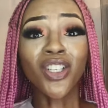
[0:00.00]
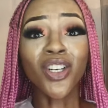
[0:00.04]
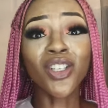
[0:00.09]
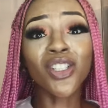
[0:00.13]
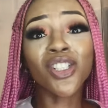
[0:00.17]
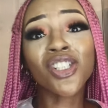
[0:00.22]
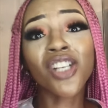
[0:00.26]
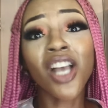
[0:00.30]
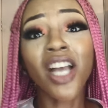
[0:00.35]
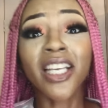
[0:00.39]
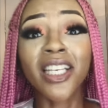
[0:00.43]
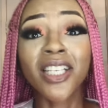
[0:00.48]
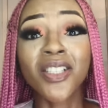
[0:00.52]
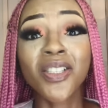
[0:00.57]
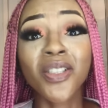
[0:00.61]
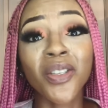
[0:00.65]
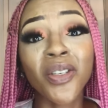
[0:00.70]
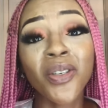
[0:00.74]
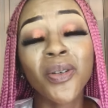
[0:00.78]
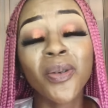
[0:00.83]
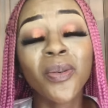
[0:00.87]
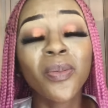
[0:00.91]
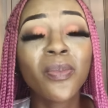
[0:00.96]
shocking to
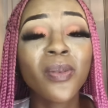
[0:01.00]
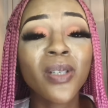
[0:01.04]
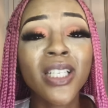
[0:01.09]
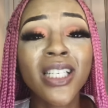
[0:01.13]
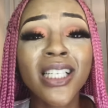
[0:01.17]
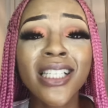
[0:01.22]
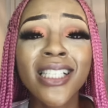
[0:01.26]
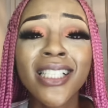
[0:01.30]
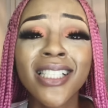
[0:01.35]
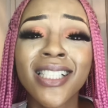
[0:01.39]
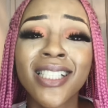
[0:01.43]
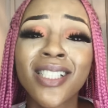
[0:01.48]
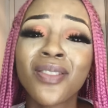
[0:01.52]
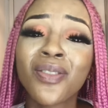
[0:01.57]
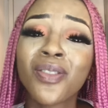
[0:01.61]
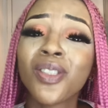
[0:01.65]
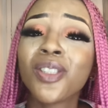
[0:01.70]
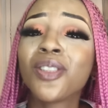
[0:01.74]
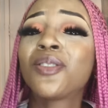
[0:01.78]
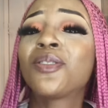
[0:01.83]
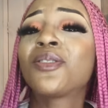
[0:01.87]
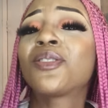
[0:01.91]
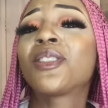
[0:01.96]
you, please
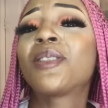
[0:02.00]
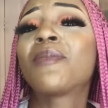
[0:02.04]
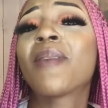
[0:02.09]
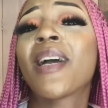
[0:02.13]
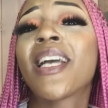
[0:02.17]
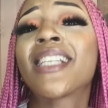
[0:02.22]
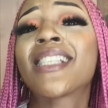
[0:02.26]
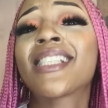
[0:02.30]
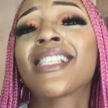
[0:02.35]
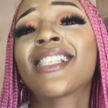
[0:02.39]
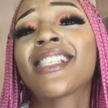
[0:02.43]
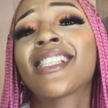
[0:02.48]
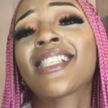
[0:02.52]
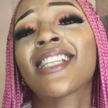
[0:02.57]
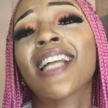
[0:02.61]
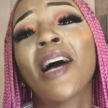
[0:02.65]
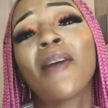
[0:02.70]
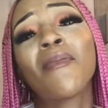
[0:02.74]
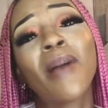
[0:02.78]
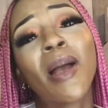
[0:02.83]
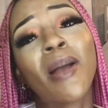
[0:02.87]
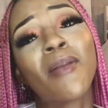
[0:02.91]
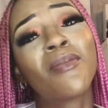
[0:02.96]
feel free, my
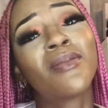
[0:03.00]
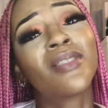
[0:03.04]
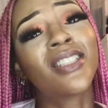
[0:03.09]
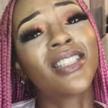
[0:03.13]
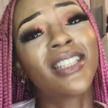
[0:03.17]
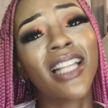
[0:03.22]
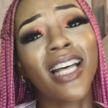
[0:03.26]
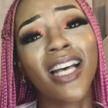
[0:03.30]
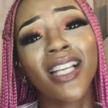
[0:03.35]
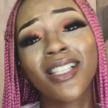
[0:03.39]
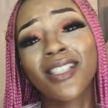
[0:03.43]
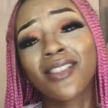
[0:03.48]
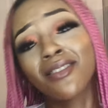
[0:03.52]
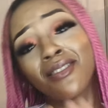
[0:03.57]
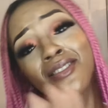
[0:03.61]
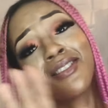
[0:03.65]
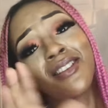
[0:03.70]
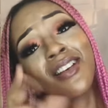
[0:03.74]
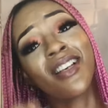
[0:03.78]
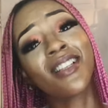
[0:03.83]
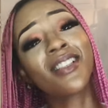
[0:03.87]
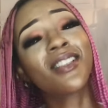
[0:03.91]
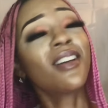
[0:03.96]
sister, my brother, to
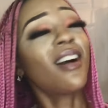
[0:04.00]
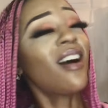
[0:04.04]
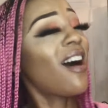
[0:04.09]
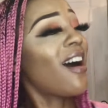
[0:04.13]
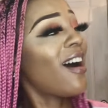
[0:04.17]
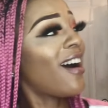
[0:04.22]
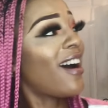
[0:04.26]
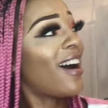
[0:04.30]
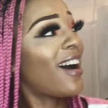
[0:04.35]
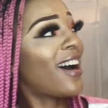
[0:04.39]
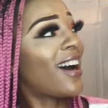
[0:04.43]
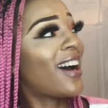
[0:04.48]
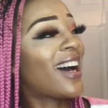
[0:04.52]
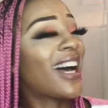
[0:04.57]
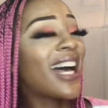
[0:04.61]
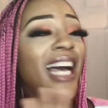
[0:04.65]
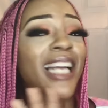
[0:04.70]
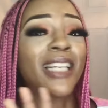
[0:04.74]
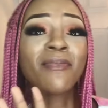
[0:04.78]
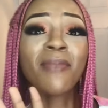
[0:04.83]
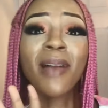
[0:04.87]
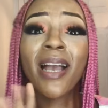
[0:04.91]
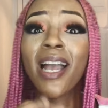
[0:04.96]
just
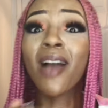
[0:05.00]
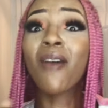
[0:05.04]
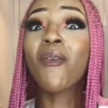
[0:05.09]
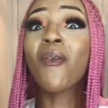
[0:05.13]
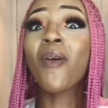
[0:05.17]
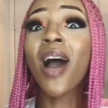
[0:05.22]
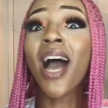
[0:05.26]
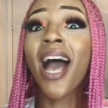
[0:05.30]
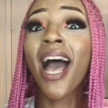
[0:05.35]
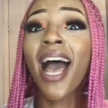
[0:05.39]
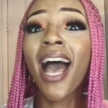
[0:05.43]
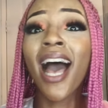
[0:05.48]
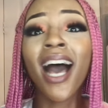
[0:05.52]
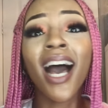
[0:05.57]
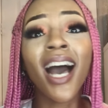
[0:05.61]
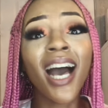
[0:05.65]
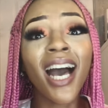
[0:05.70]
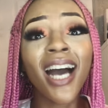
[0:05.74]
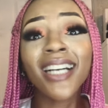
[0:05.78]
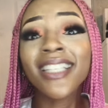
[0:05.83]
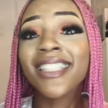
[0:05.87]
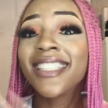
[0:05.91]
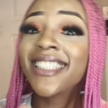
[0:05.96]
admire.
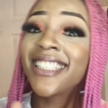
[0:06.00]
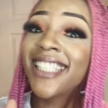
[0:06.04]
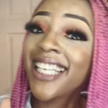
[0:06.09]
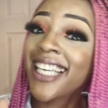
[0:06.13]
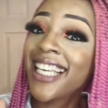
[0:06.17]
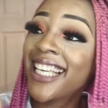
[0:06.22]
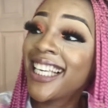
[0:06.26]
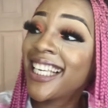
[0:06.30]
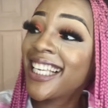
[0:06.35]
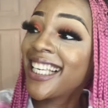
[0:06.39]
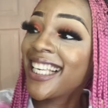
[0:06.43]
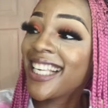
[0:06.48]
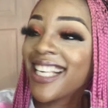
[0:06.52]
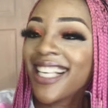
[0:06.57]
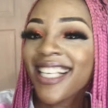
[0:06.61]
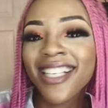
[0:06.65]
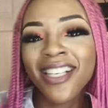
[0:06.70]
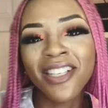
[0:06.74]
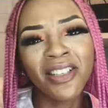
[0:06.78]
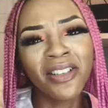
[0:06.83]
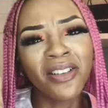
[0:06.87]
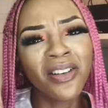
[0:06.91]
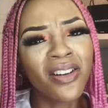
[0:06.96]
Wow,
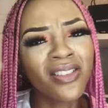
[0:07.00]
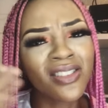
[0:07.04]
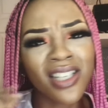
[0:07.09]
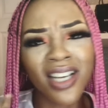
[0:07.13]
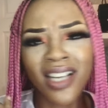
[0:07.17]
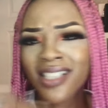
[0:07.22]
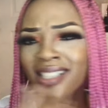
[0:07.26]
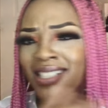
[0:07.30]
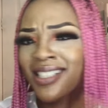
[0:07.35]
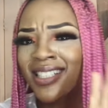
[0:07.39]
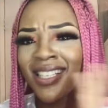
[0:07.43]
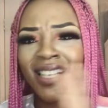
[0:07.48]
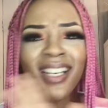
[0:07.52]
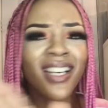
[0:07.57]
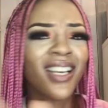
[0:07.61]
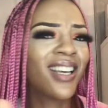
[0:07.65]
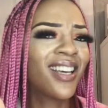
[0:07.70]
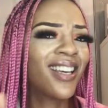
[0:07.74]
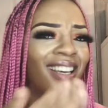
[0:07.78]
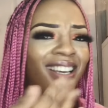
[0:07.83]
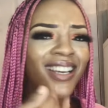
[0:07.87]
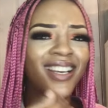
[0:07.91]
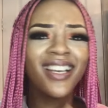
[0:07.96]
just
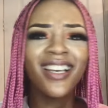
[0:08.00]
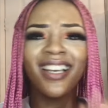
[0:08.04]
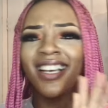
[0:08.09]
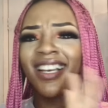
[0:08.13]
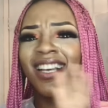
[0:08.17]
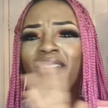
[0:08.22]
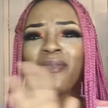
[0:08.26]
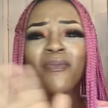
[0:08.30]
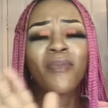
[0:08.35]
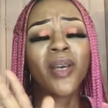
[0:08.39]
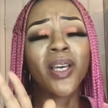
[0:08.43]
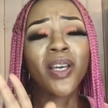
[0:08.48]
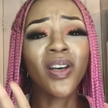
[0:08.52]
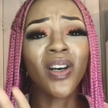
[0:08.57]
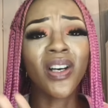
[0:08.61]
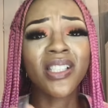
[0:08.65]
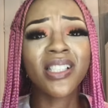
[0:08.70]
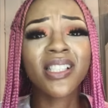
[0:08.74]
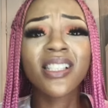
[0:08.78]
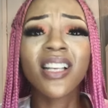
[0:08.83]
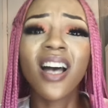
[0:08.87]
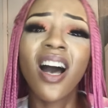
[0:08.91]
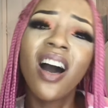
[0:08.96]
be
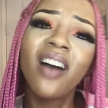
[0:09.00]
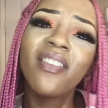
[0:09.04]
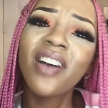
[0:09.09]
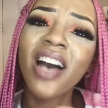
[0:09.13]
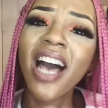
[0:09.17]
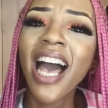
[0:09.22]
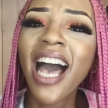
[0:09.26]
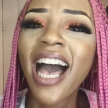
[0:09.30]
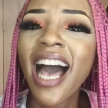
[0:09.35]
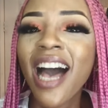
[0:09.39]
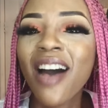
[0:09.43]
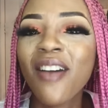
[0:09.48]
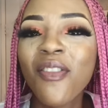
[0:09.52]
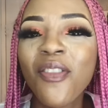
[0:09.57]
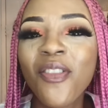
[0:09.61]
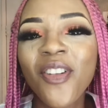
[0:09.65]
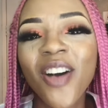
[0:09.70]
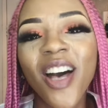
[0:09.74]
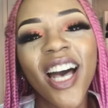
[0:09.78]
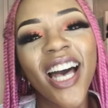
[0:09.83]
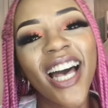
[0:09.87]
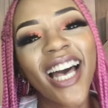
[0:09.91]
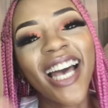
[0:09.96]
yourself, have
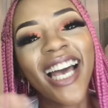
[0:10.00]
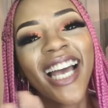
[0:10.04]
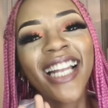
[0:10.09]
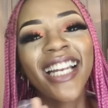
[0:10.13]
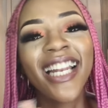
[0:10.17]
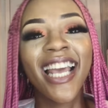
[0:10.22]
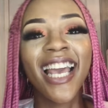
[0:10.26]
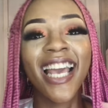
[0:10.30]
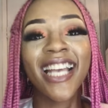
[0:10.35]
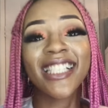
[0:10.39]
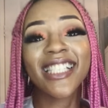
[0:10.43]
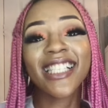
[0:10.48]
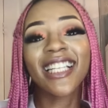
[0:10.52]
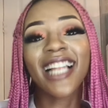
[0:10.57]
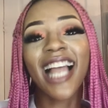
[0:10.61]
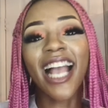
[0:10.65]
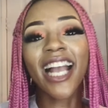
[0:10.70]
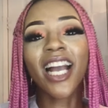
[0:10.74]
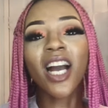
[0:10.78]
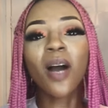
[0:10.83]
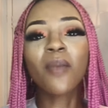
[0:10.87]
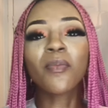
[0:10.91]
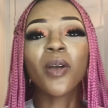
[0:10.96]
fun. Till
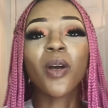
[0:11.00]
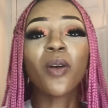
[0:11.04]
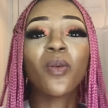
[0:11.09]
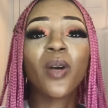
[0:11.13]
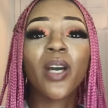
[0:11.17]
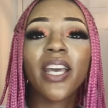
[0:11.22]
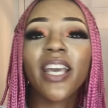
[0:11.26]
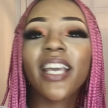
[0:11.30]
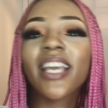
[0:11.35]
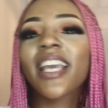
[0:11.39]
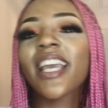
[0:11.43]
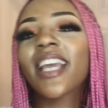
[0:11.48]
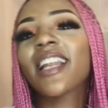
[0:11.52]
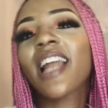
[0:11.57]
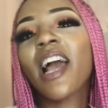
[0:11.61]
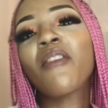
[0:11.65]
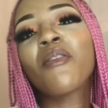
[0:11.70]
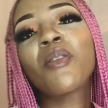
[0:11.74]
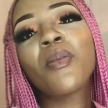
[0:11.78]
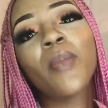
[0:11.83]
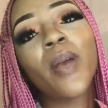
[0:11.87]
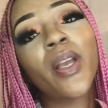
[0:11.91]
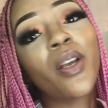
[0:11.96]
I come your way again, I
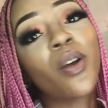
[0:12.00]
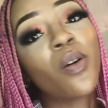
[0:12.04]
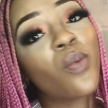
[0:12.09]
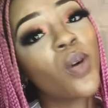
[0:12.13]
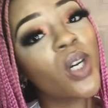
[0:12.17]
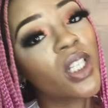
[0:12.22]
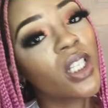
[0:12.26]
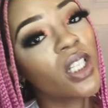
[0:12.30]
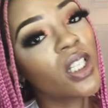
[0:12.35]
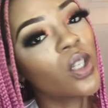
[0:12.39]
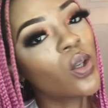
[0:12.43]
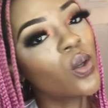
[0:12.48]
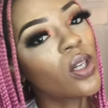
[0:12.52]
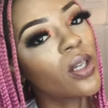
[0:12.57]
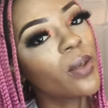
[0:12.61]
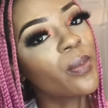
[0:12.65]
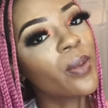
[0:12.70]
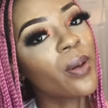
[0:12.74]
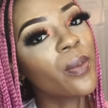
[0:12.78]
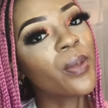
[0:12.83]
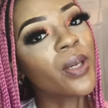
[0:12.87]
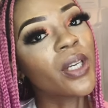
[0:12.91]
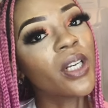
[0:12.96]
remain your one and only baby